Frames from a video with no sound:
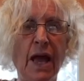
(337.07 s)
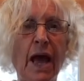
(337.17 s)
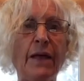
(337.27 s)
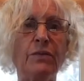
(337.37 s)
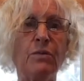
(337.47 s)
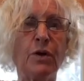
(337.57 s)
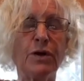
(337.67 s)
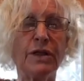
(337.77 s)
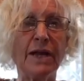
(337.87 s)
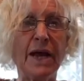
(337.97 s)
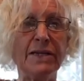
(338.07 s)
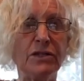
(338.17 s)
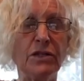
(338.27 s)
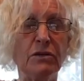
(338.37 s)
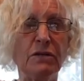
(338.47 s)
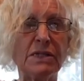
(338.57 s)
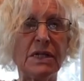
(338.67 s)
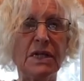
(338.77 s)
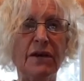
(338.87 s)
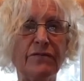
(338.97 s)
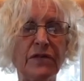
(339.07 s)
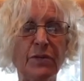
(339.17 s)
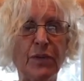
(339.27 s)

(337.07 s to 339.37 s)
And the work that I do as an EFT